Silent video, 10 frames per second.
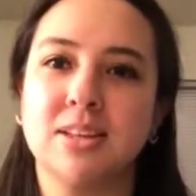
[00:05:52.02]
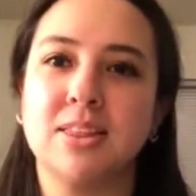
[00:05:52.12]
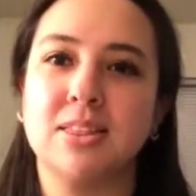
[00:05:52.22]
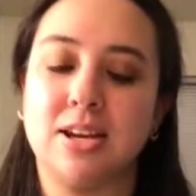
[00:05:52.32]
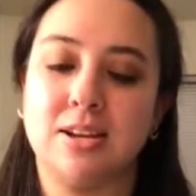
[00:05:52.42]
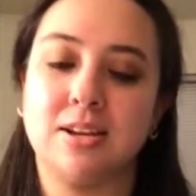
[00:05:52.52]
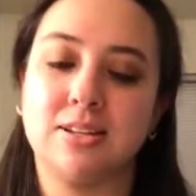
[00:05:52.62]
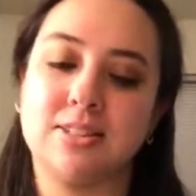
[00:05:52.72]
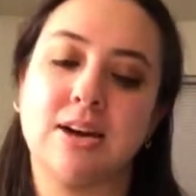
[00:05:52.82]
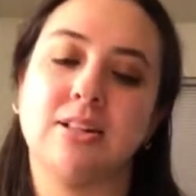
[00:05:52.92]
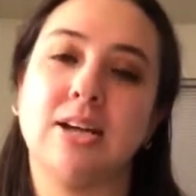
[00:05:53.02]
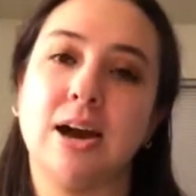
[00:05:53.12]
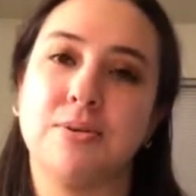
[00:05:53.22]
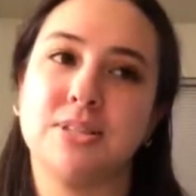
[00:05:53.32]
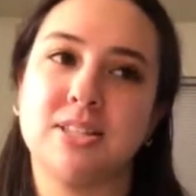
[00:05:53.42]
then exactly
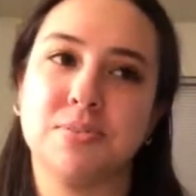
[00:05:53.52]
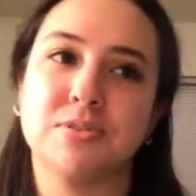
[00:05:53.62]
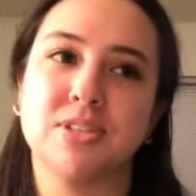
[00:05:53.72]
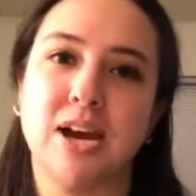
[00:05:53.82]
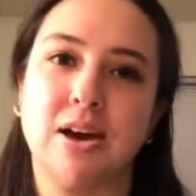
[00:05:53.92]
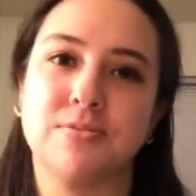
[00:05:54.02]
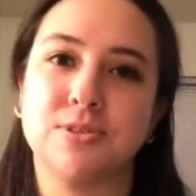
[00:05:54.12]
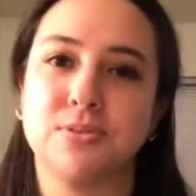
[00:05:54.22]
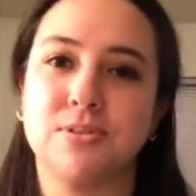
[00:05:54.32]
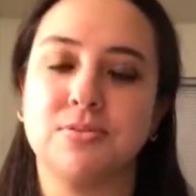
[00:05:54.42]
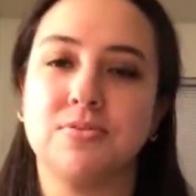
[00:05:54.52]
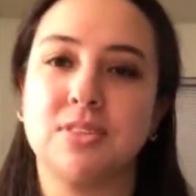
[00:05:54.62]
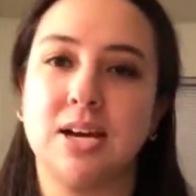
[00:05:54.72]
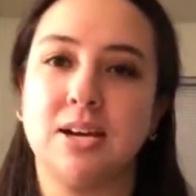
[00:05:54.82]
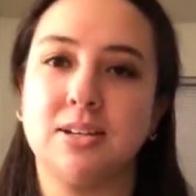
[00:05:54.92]
how it's able to have sort of
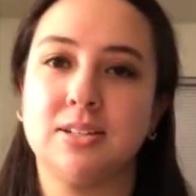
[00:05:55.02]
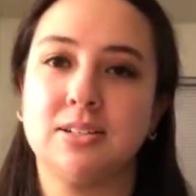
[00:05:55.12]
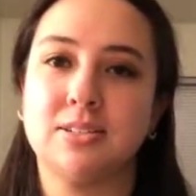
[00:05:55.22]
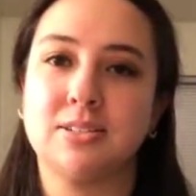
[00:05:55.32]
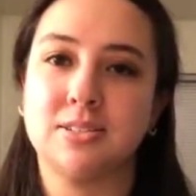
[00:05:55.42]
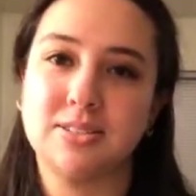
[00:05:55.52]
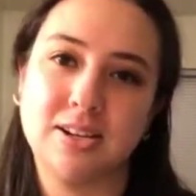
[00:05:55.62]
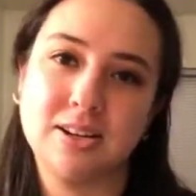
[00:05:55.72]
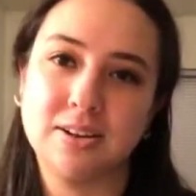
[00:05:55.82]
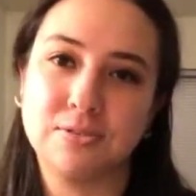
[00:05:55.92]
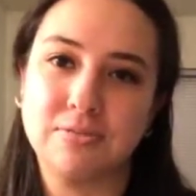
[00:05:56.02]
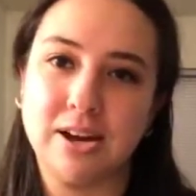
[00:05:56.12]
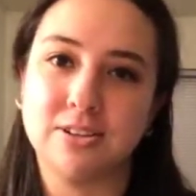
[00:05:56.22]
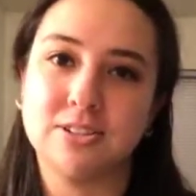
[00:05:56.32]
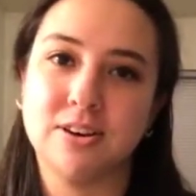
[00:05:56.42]
that sedating
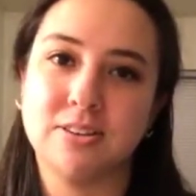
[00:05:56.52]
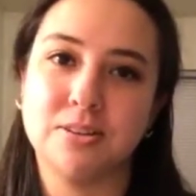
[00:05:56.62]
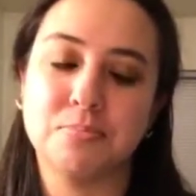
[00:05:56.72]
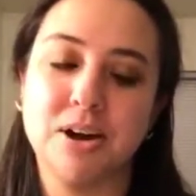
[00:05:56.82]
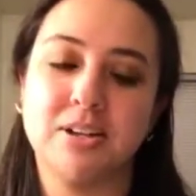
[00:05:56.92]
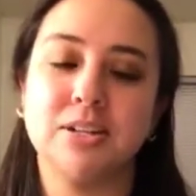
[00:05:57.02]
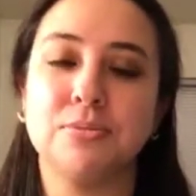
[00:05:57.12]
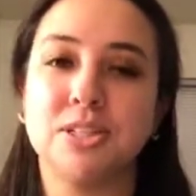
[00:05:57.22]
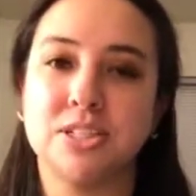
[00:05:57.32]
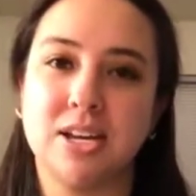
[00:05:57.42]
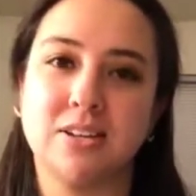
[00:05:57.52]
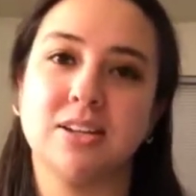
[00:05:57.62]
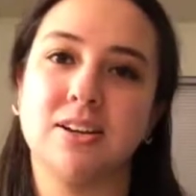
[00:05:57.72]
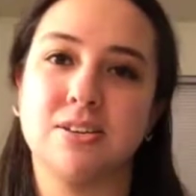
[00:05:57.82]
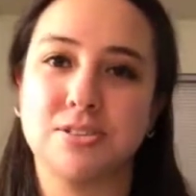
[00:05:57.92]
effect on the body, which then
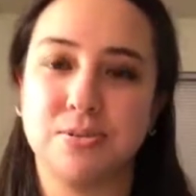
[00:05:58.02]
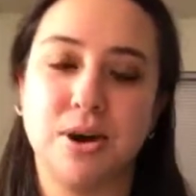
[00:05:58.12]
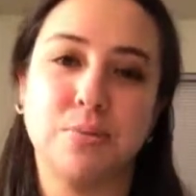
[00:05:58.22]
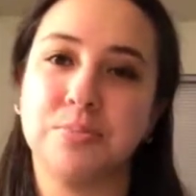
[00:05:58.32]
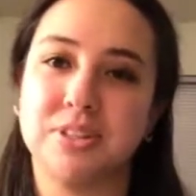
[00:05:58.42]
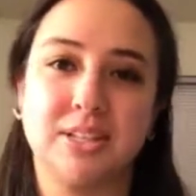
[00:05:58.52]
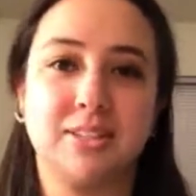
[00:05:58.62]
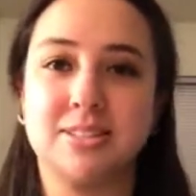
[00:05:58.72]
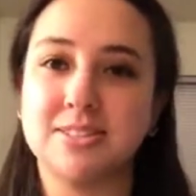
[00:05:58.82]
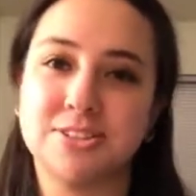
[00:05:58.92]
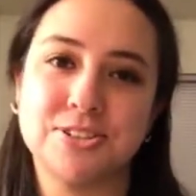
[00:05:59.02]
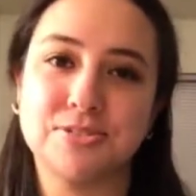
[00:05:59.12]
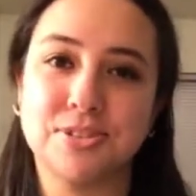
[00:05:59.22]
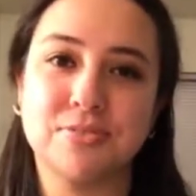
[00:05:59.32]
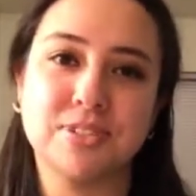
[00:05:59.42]
can also help with like these
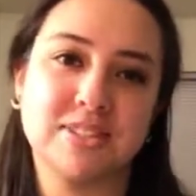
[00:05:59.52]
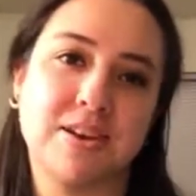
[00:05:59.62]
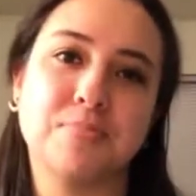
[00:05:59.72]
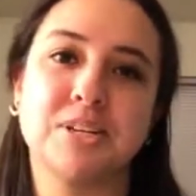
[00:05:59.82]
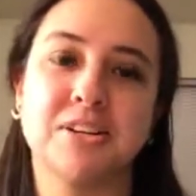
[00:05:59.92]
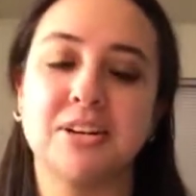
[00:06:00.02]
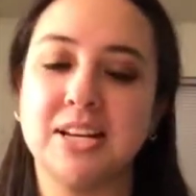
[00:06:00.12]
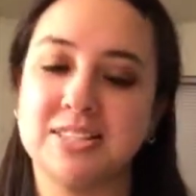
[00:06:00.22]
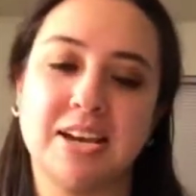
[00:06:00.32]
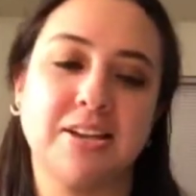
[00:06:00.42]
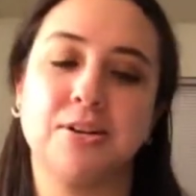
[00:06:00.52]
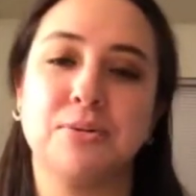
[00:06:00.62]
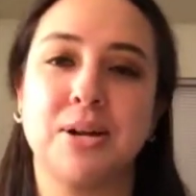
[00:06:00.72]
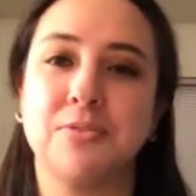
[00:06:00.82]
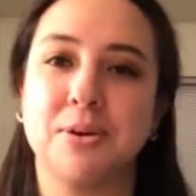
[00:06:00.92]
issues of insomnia or anxiety or
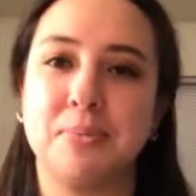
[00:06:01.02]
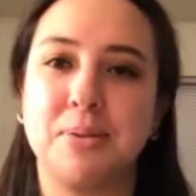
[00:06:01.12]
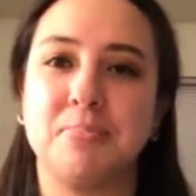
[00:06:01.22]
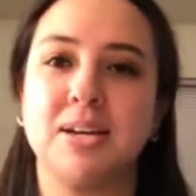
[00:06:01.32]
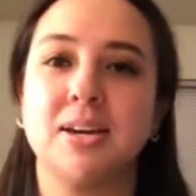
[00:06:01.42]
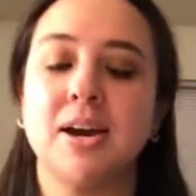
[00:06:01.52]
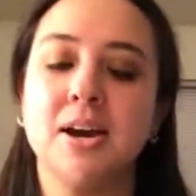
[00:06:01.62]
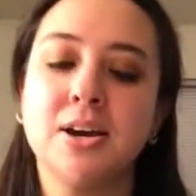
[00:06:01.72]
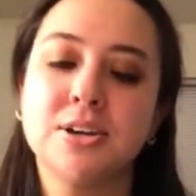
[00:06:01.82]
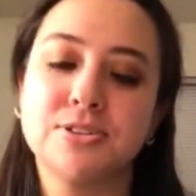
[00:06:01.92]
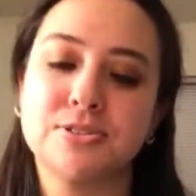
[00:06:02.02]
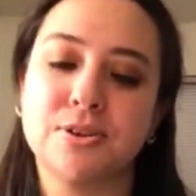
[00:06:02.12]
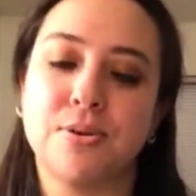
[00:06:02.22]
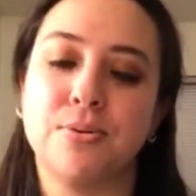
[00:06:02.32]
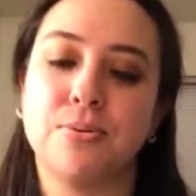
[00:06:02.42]
whatever it might be.
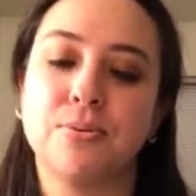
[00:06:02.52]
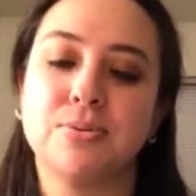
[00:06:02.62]
So